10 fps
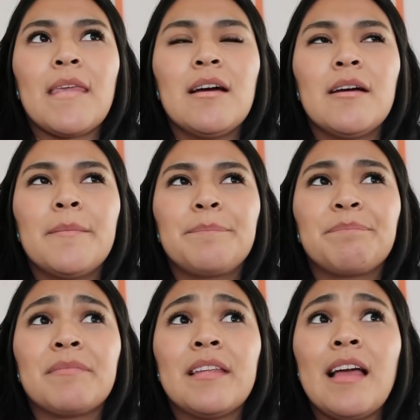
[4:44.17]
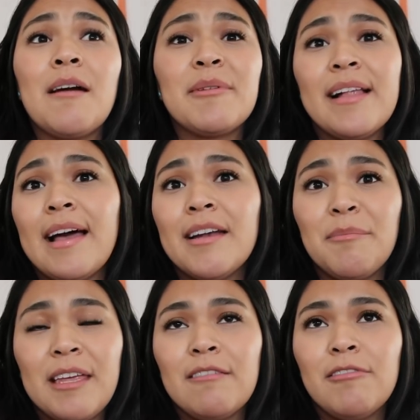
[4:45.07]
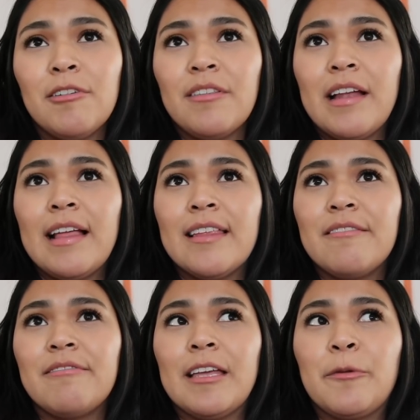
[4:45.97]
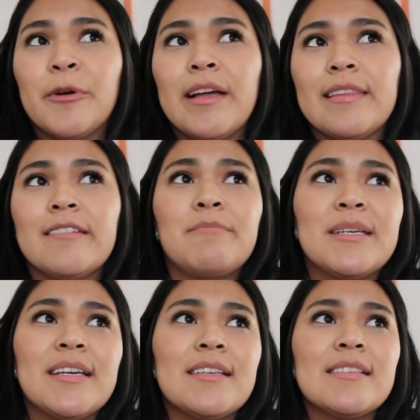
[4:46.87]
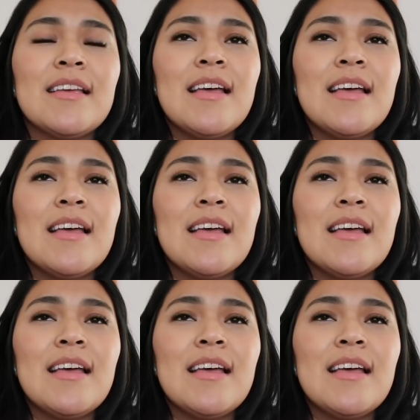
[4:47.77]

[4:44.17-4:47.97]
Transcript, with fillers: um I'm glad, I'm thankful that I live like where I live because